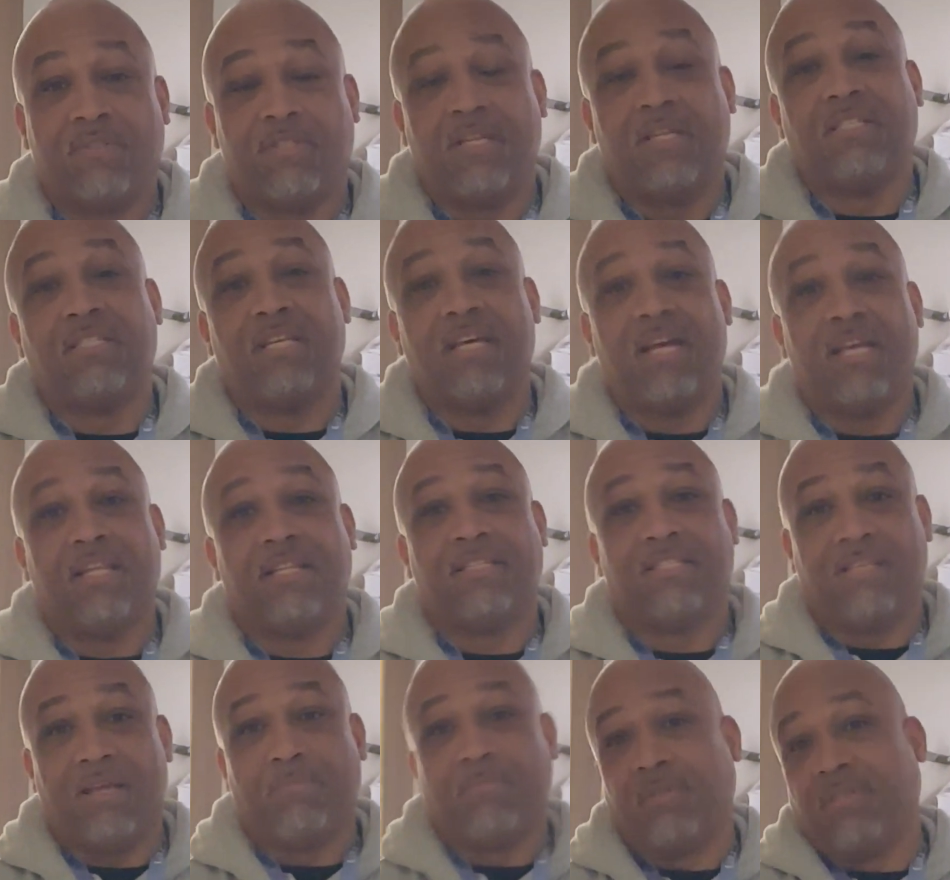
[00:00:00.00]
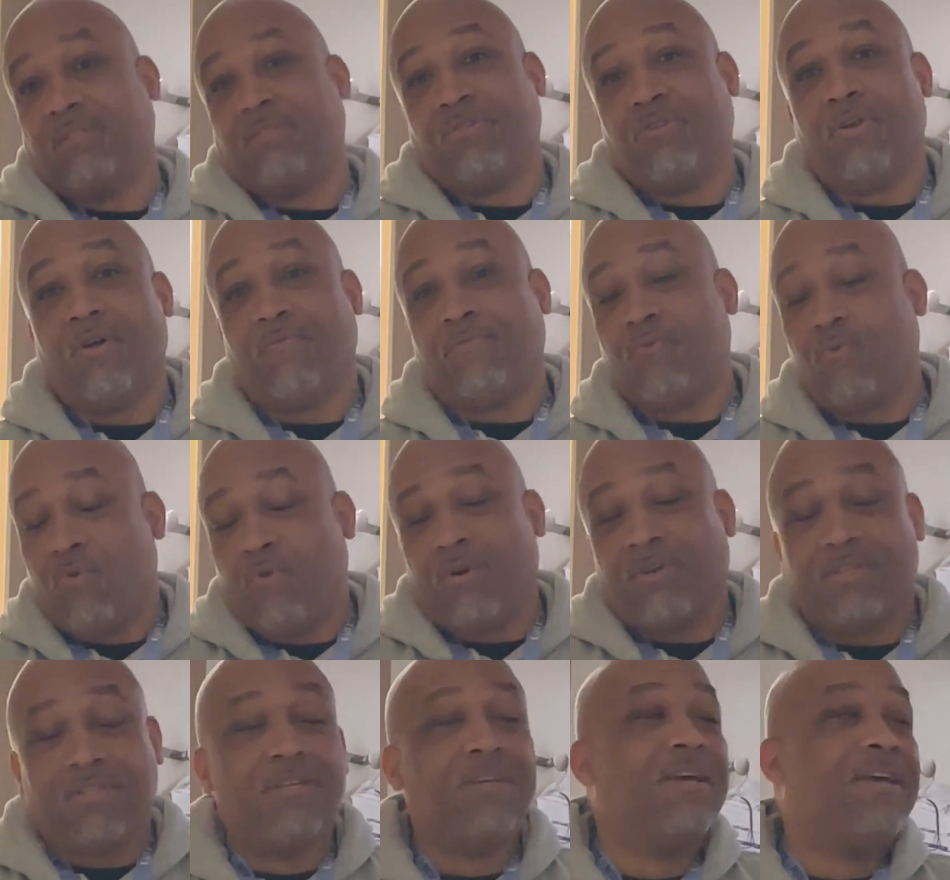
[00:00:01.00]
They said something, of
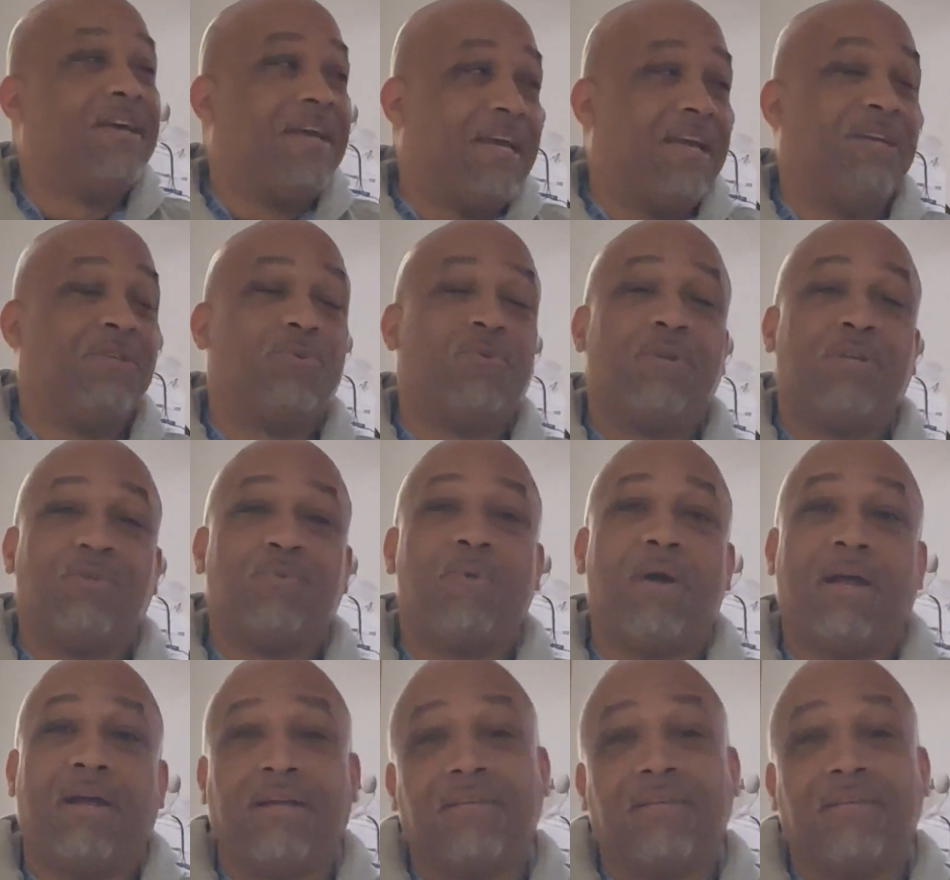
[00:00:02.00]
course, he's on his way.